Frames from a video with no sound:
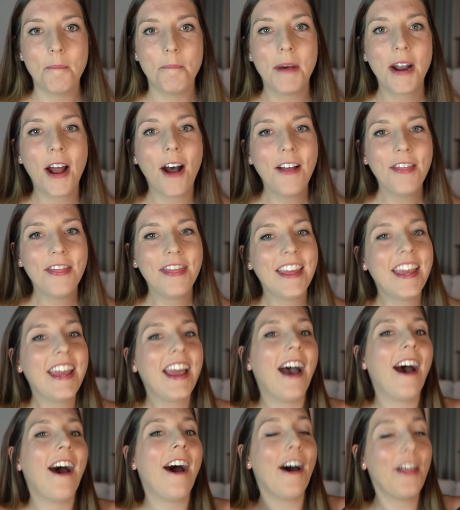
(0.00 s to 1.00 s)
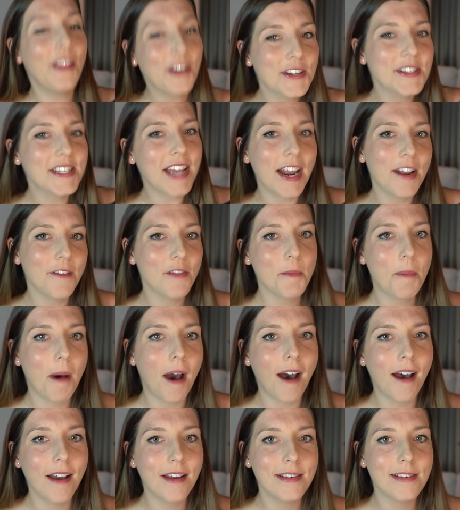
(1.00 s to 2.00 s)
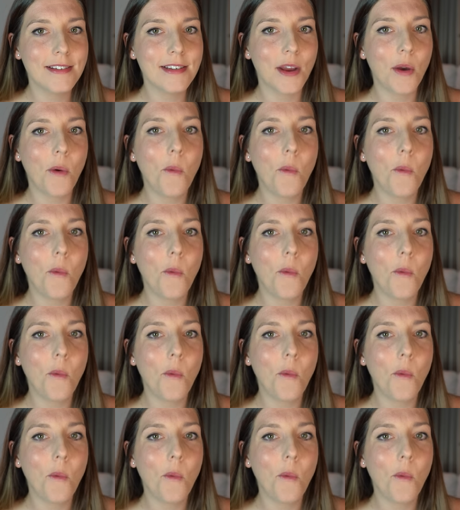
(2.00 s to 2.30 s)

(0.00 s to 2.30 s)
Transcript: But on the other side of the pond,